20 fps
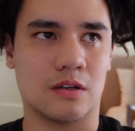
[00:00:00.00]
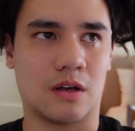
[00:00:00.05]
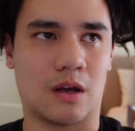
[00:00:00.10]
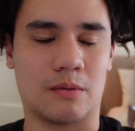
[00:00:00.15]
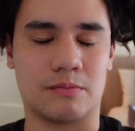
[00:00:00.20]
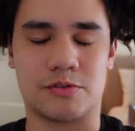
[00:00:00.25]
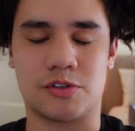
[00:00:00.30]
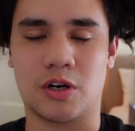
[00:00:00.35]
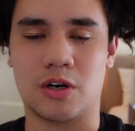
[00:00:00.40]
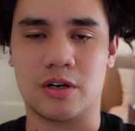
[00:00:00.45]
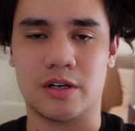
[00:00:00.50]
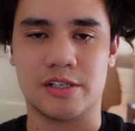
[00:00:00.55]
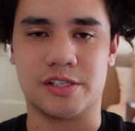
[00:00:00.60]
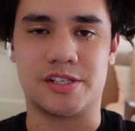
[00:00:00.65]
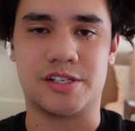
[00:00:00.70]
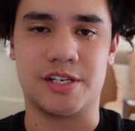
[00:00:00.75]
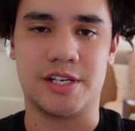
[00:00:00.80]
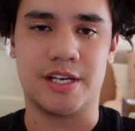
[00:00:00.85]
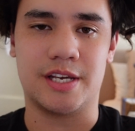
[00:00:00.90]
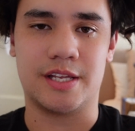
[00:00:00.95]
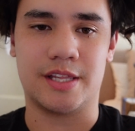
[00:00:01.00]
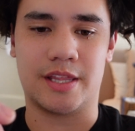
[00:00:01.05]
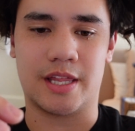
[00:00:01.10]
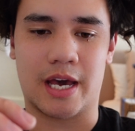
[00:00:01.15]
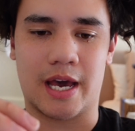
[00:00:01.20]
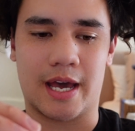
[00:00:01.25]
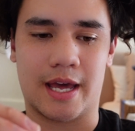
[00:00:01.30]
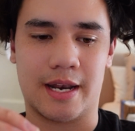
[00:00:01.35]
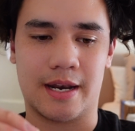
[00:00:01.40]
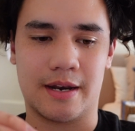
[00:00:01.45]
I'm starting to see
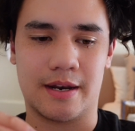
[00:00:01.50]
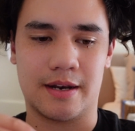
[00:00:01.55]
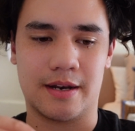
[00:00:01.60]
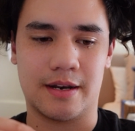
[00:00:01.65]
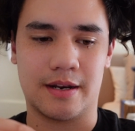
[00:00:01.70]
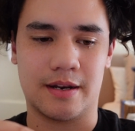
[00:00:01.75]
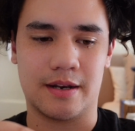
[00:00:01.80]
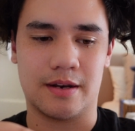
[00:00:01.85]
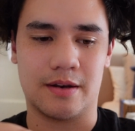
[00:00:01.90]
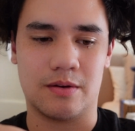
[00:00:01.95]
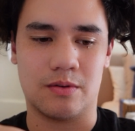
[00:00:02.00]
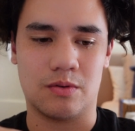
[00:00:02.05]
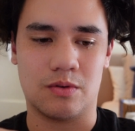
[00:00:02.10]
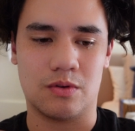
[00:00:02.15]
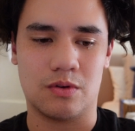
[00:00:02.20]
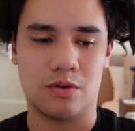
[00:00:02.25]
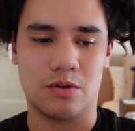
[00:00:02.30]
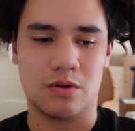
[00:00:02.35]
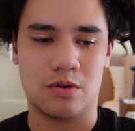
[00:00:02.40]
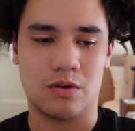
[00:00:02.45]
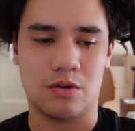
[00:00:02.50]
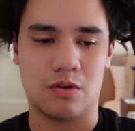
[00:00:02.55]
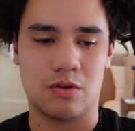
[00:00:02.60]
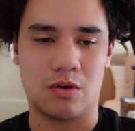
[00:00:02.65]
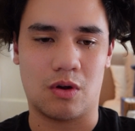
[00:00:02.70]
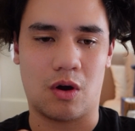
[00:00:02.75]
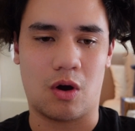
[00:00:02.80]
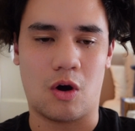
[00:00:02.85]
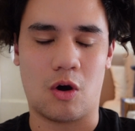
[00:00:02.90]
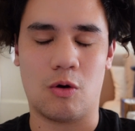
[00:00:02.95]
that
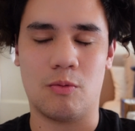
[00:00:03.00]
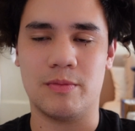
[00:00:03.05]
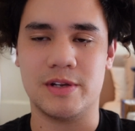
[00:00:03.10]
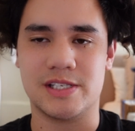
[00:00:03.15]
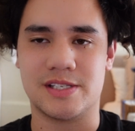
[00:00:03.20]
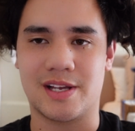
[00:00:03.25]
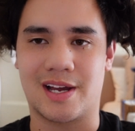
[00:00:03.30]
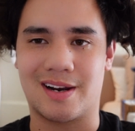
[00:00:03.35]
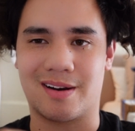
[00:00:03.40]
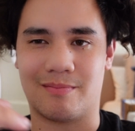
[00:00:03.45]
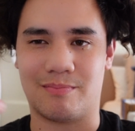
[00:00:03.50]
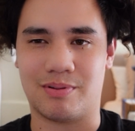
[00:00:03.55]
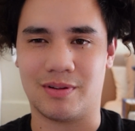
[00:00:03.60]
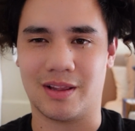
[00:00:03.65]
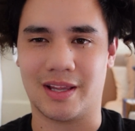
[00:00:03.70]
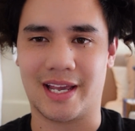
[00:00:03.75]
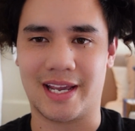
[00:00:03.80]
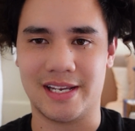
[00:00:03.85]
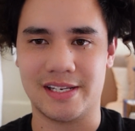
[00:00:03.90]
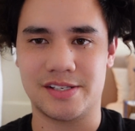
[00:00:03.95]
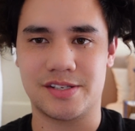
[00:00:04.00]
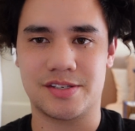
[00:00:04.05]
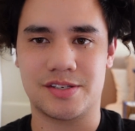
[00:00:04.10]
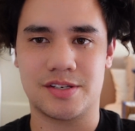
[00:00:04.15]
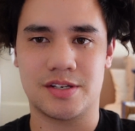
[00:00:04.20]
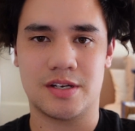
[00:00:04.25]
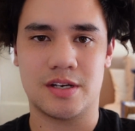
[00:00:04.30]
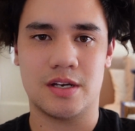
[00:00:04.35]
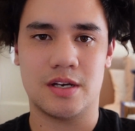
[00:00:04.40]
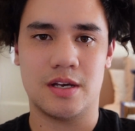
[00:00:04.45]
home is not a
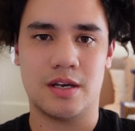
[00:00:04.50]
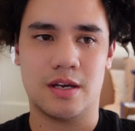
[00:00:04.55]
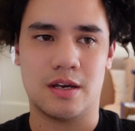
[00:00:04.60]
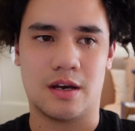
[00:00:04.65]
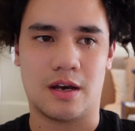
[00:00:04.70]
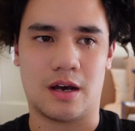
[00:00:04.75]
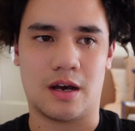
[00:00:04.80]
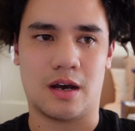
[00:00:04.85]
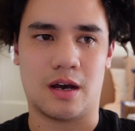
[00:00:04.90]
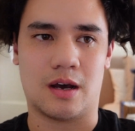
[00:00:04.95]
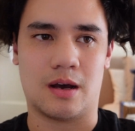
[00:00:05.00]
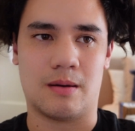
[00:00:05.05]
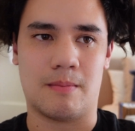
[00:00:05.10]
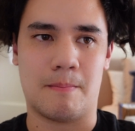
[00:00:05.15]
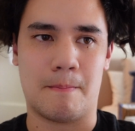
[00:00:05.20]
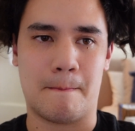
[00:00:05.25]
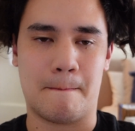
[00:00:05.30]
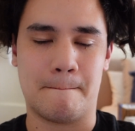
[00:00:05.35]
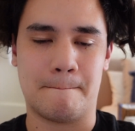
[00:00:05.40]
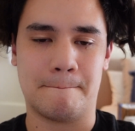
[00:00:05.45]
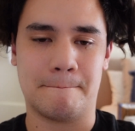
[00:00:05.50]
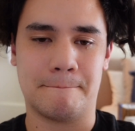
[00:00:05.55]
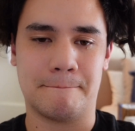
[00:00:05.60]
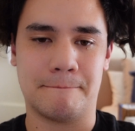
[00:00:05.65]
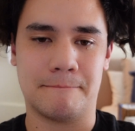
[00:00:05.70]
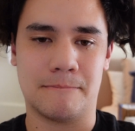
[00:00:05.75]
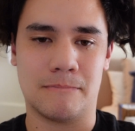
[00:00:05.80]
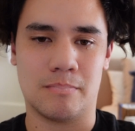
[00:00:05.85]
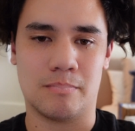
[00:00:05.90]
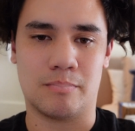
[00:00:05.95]
place, um,
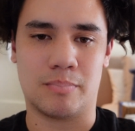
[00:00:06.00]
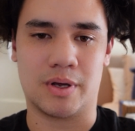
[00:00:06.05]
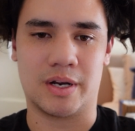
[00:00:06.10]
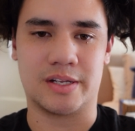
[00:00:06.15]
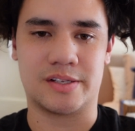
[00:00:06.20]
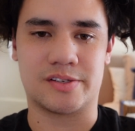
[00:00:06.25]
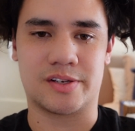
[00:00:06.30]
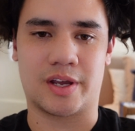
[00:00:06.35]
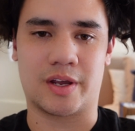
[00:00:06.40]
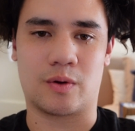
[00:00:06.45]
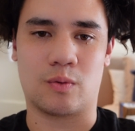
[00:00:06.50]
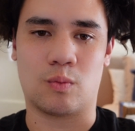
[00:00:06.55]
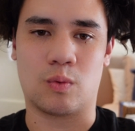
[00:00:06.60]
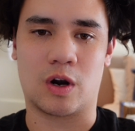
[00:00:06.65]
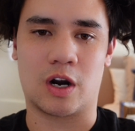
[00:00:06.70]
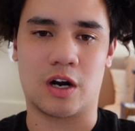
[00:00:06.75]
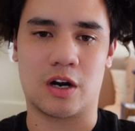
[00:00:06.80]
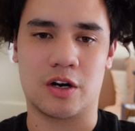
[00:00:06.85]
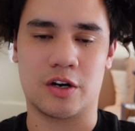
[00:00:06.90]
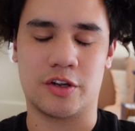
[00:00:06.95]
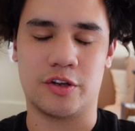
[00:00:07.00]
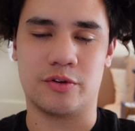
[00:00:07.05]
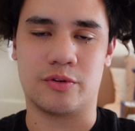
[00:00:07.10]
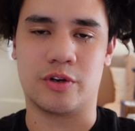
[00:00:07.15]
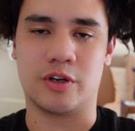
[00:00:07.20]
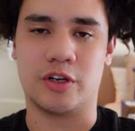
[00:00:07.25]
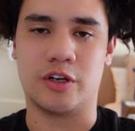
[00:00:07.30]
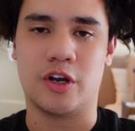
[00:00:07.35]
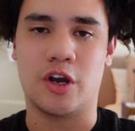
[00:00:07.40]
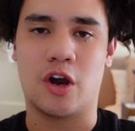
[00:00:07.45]
but it's like where you
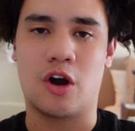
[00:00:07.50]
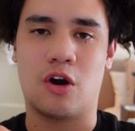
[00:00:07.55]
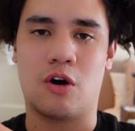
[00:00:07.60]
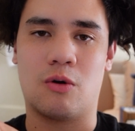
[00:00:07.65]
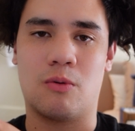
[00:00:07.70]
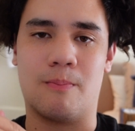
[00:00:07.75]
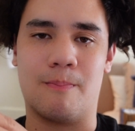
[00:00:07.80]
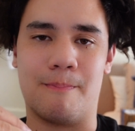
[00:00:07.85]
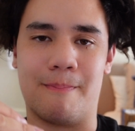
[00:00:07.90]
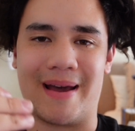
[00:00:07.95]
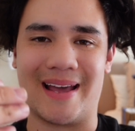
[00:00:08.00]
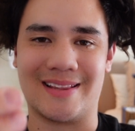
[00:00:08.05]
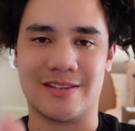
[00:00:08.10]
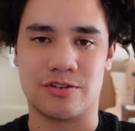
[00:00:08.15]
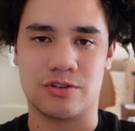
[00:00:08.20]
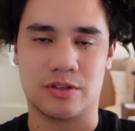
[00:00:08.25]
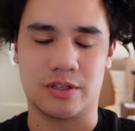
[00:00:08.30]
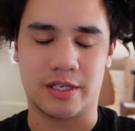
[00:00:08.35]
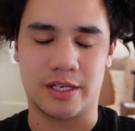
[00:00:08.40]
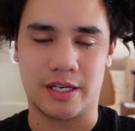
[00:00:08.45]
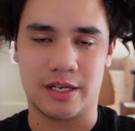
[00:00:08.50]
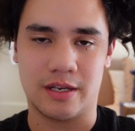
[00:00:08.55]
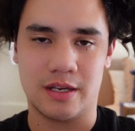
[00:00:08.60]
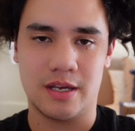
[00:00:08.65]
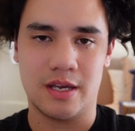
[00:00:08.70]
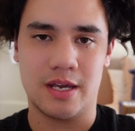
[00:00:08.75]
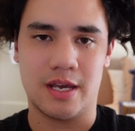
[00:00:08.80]
can go mentally.